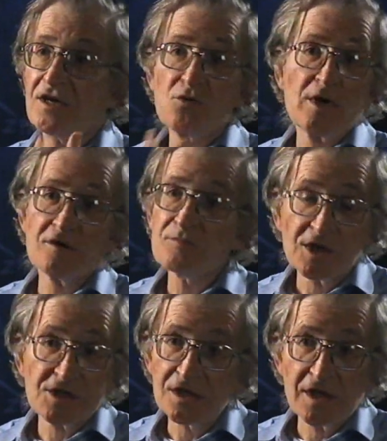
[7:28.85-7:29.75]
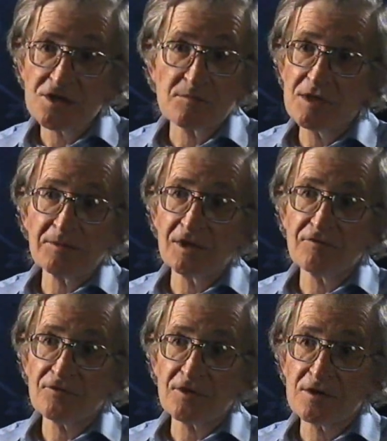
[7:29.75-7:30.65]
and a way of marginalizing
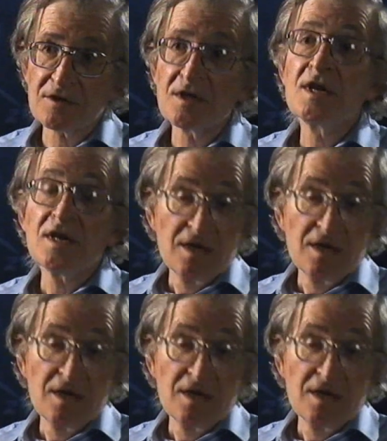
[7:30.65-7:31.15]
people even further.